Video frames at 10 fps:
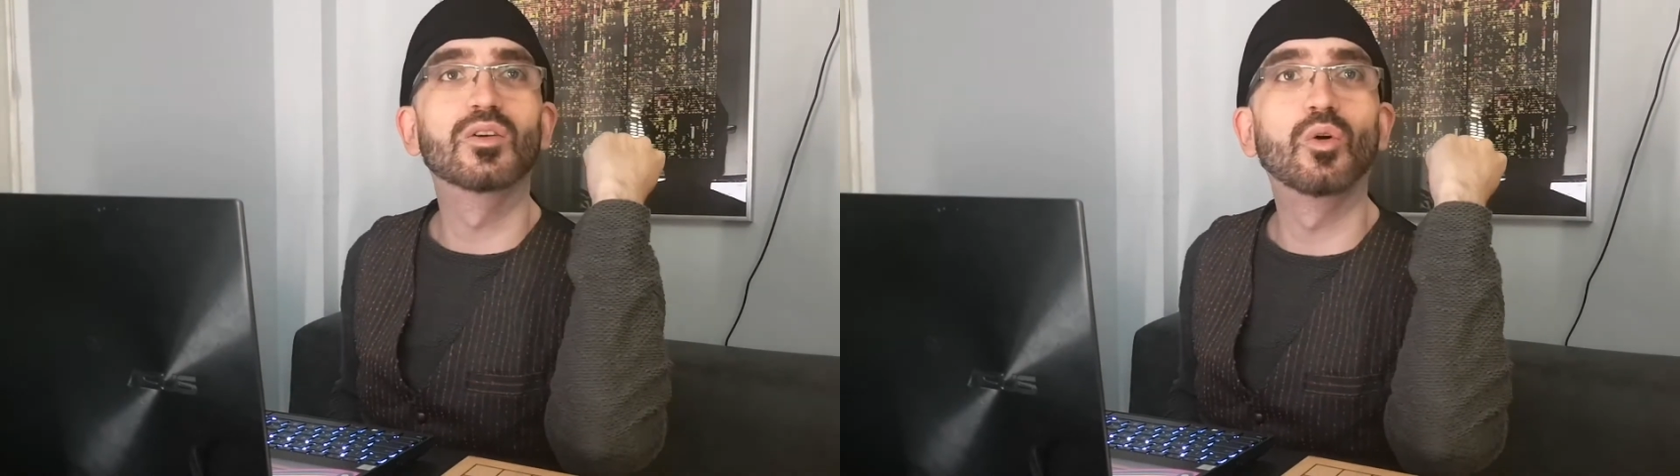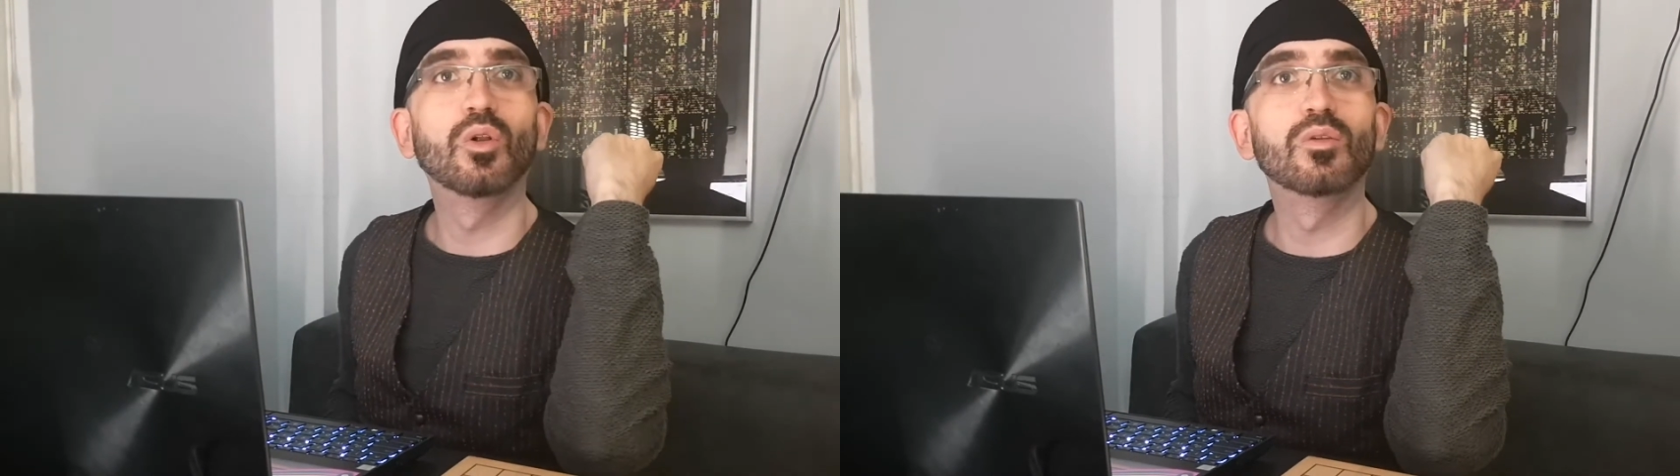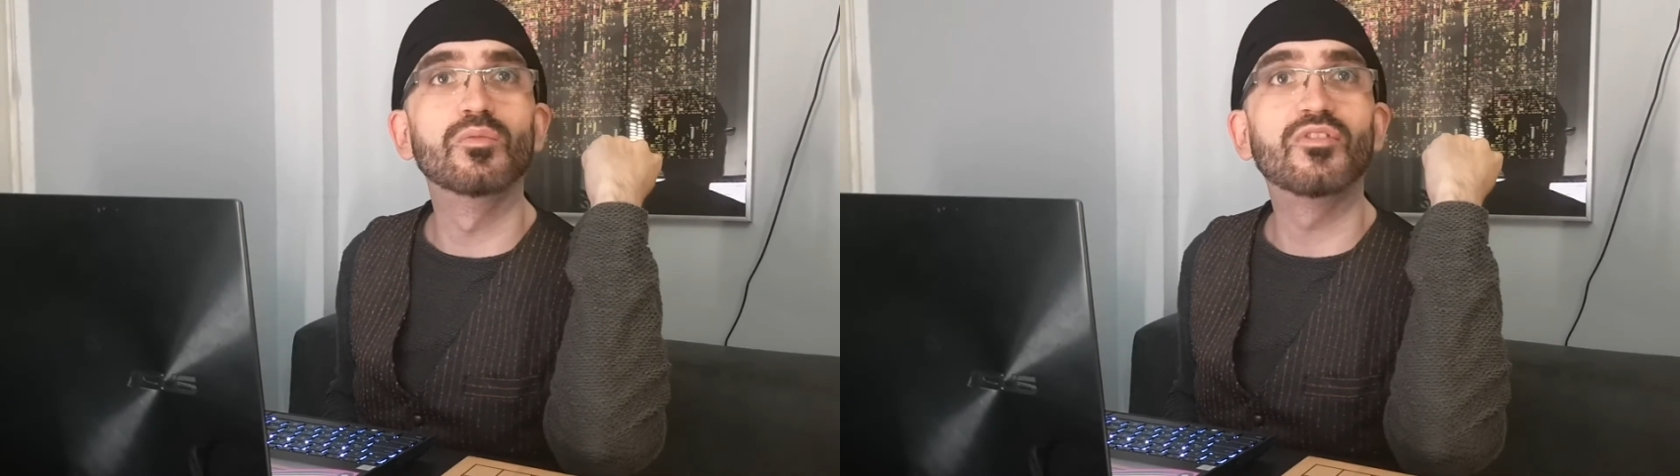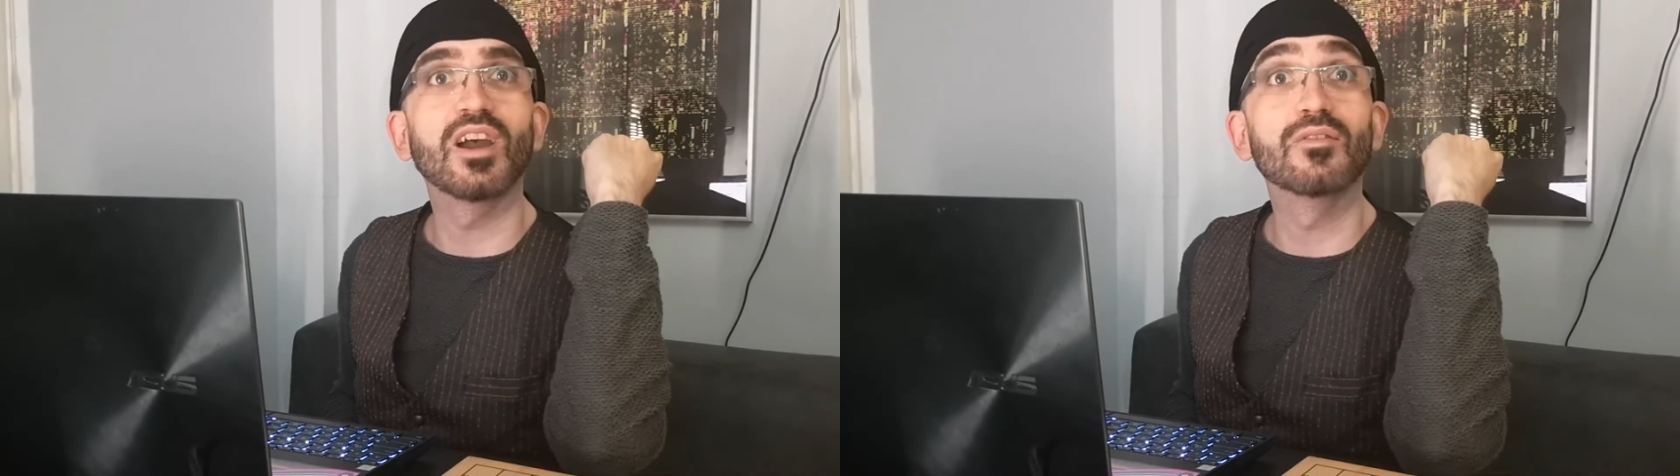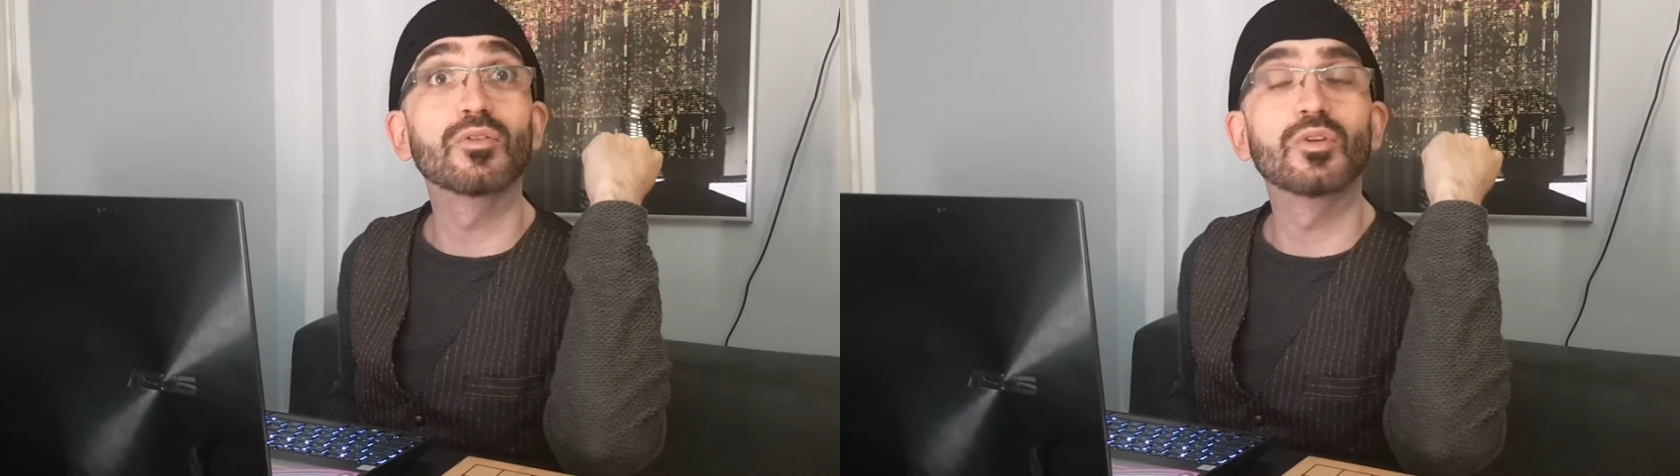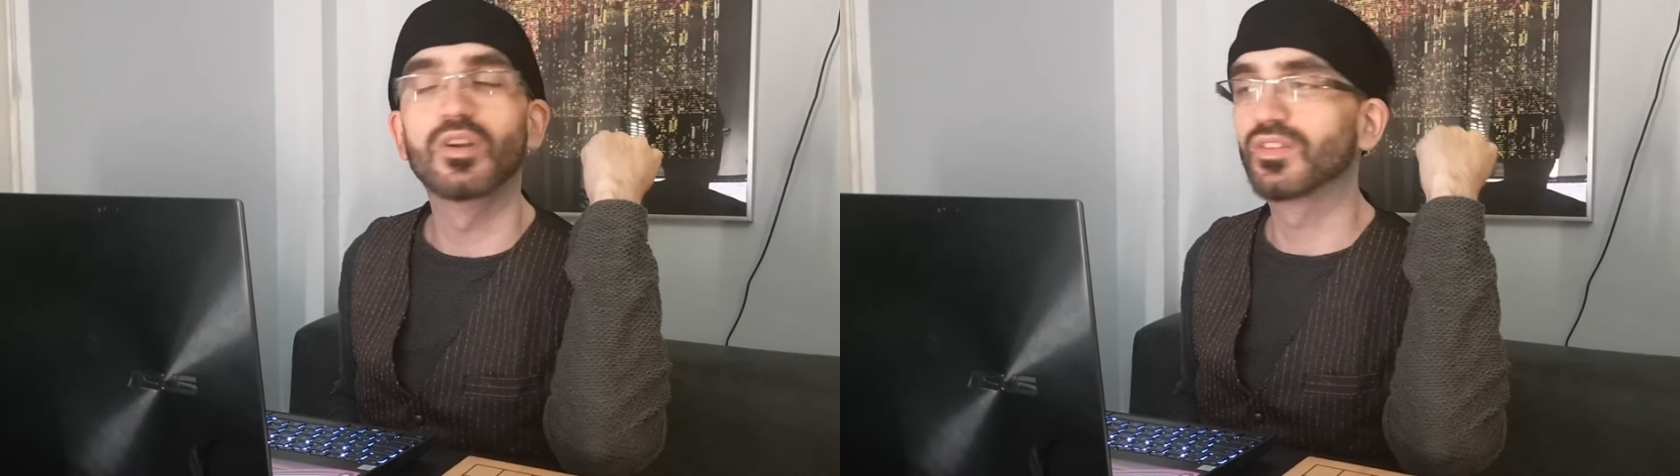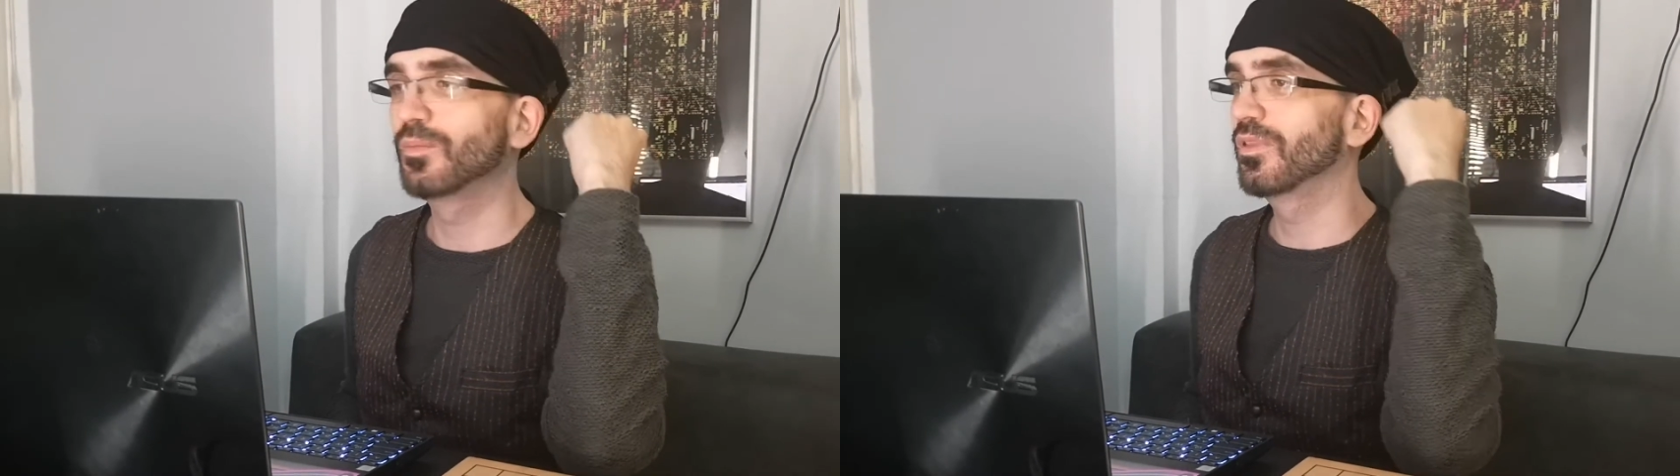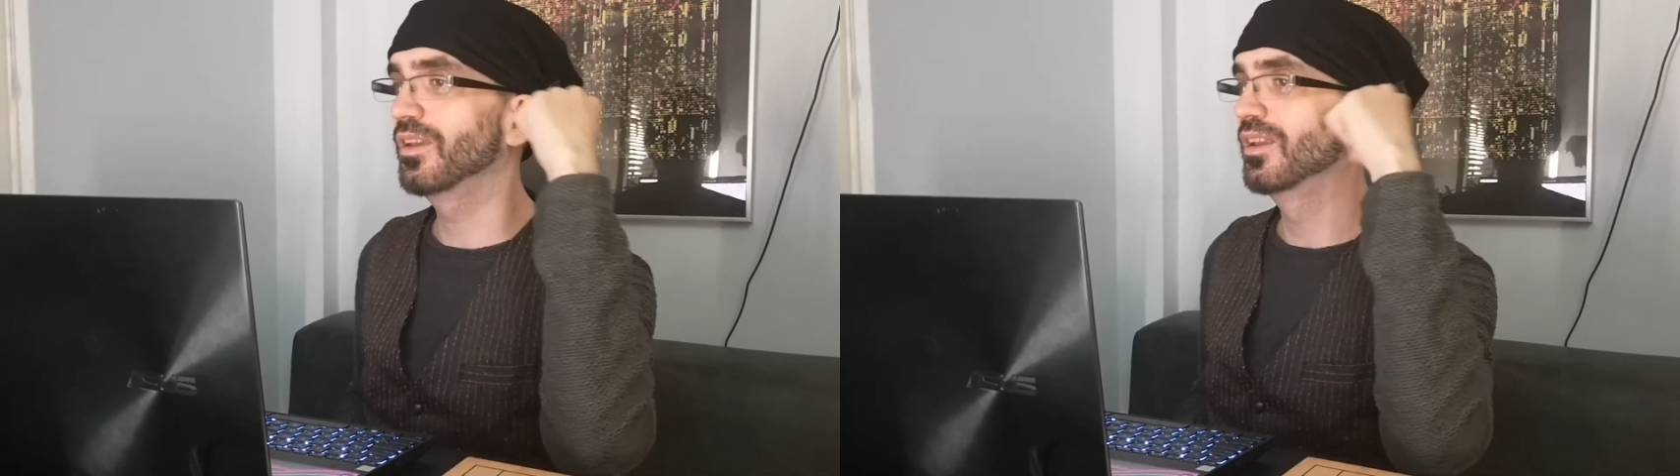call on Fiverr or
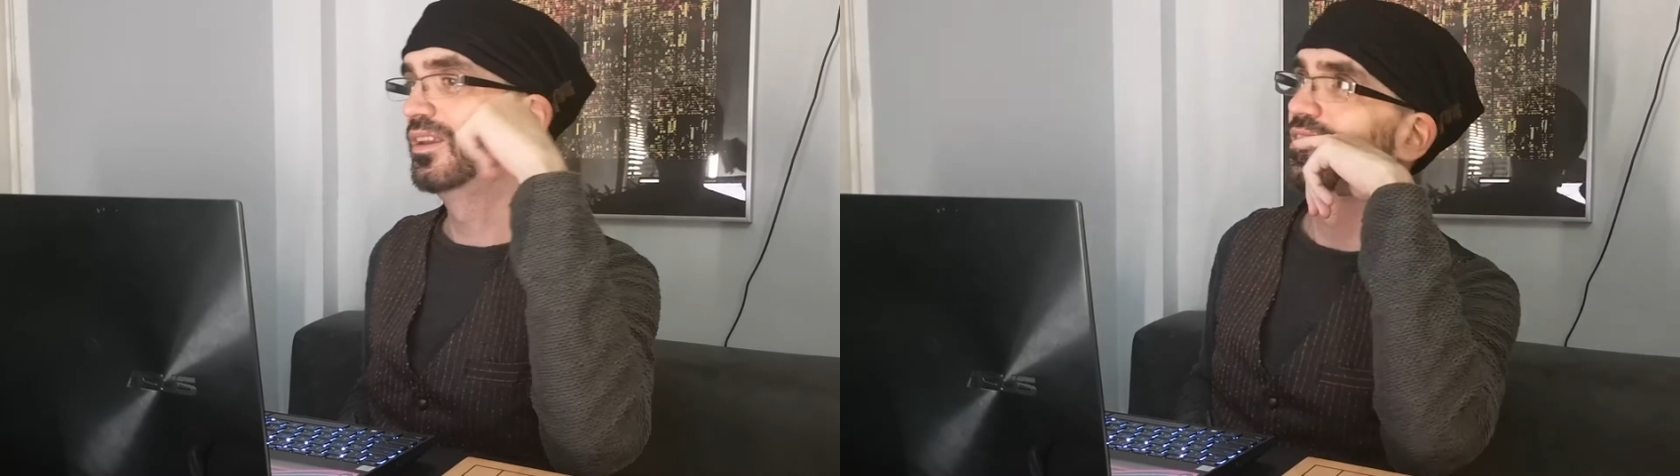something.